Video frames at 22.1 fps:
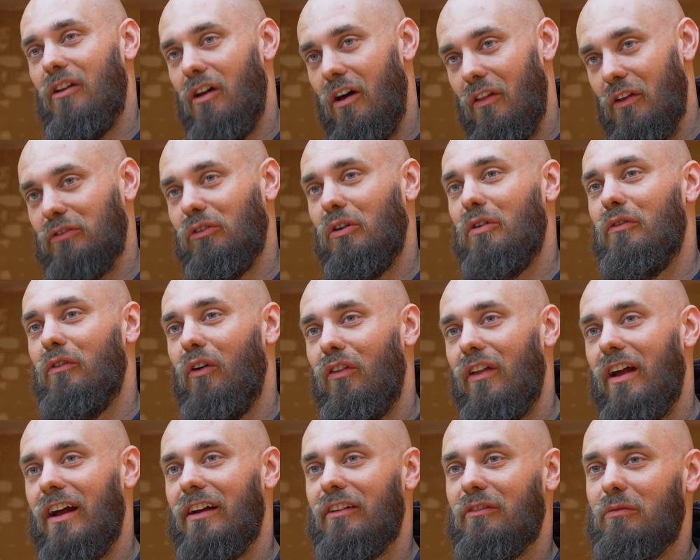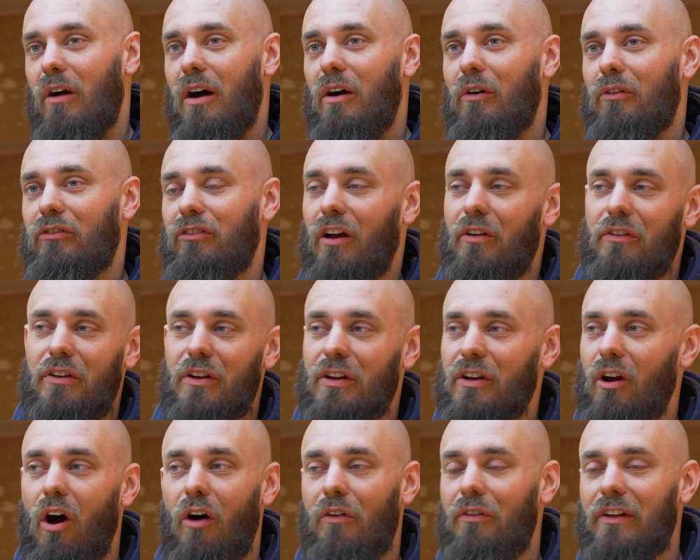I like the groove on there as well, so you
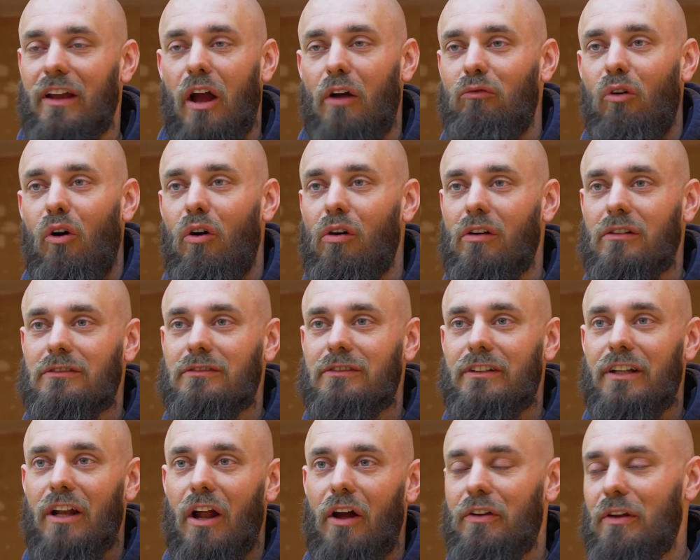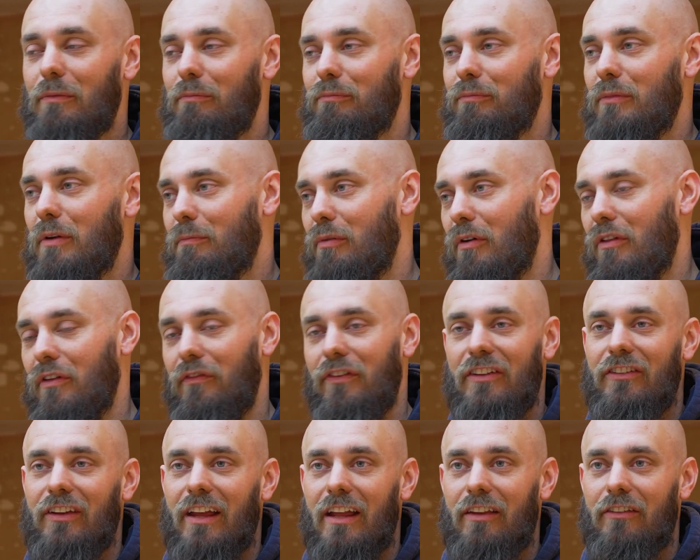can't go wrong. You know, you put the
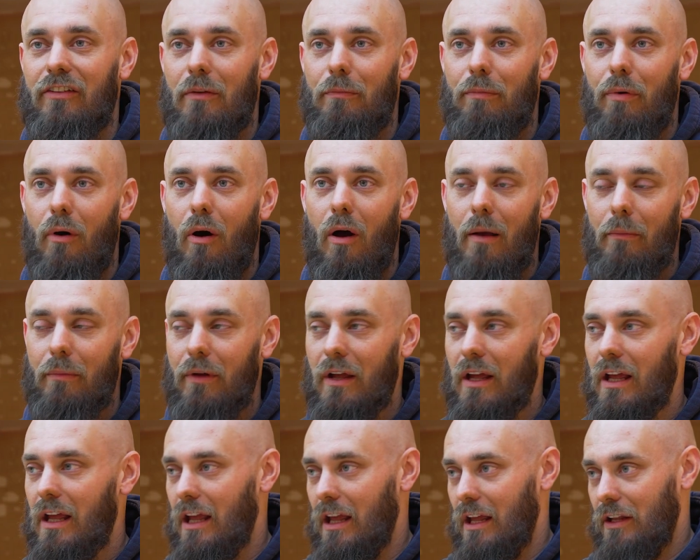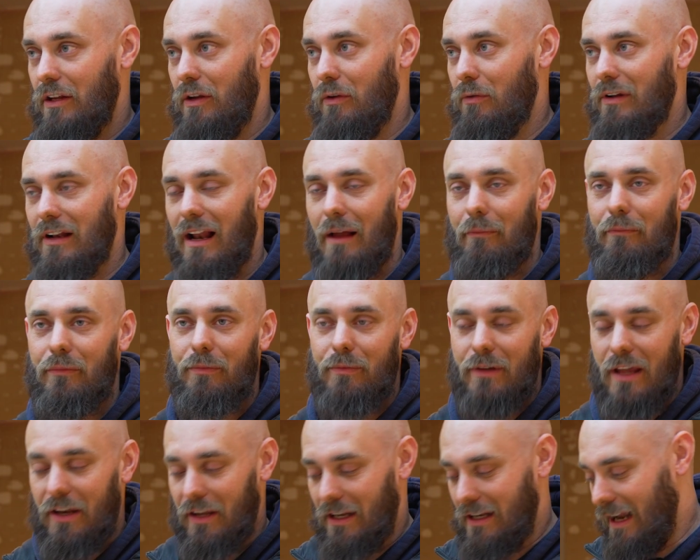fitting into the pipe, you
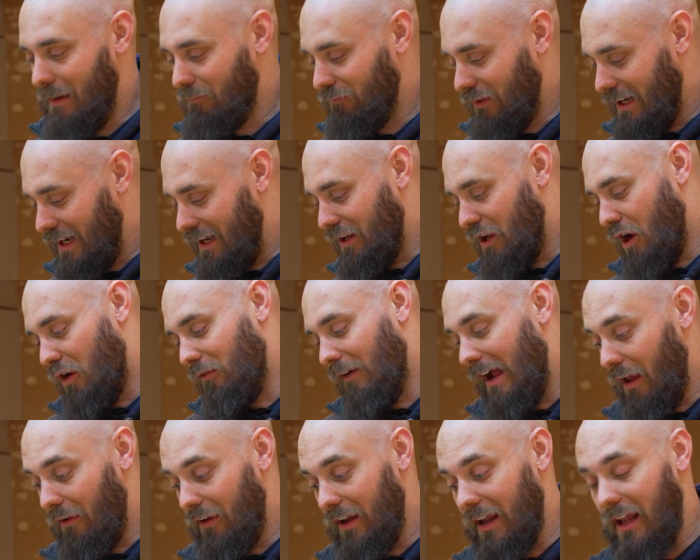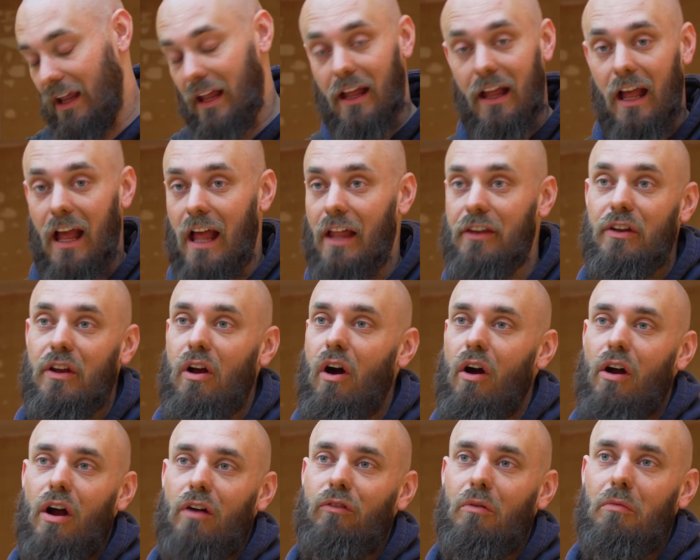clamp, get the clamp ready to go around it, and you
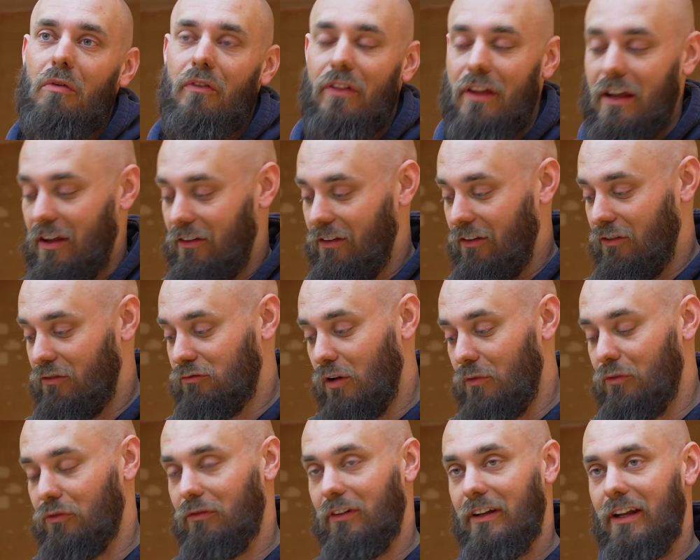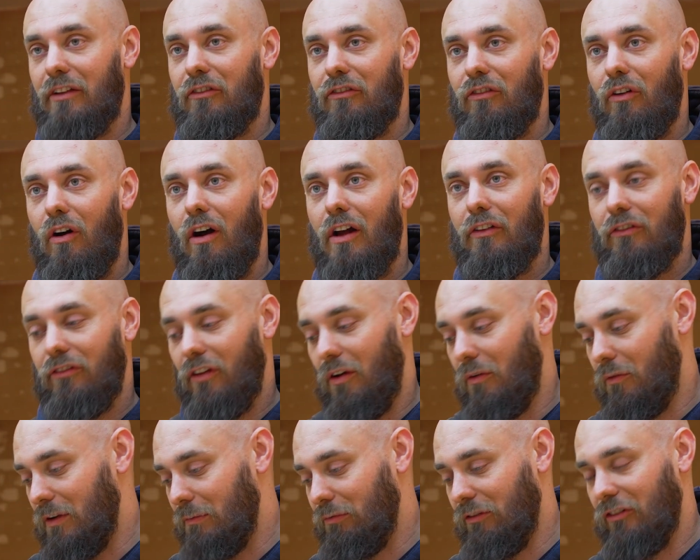can't go wrong with it because there's grooves already inside.
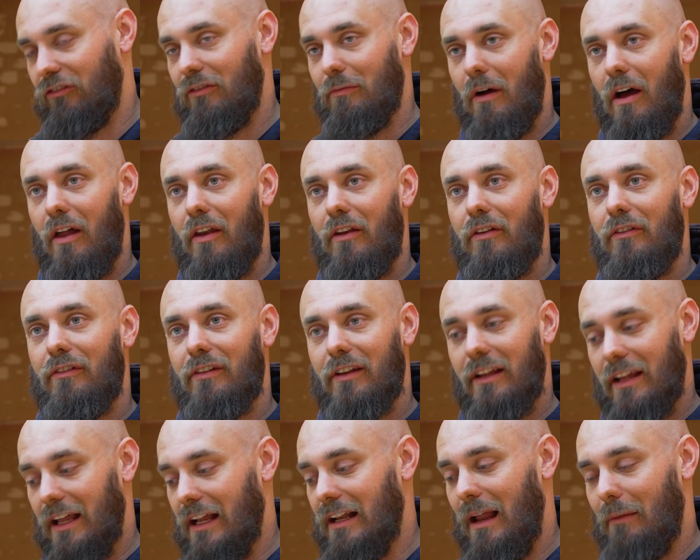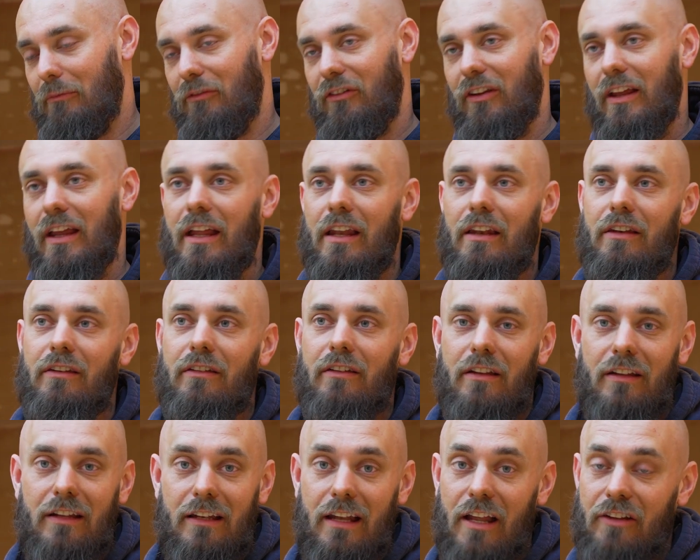So you press the button, it clamps it in,
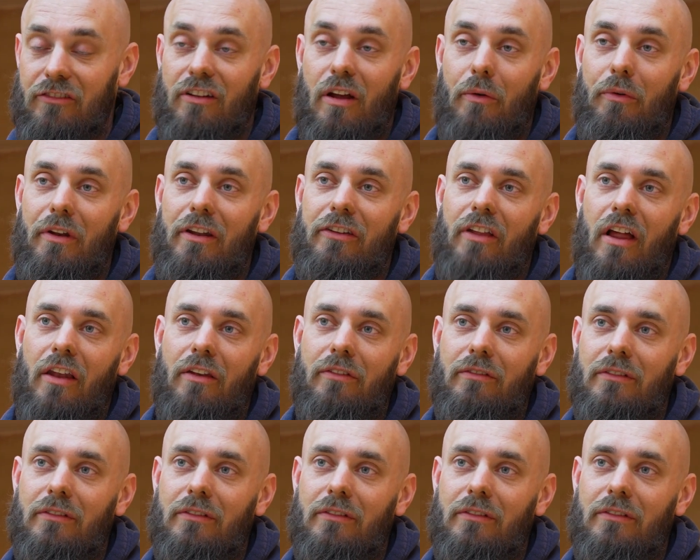lets you know when it's done.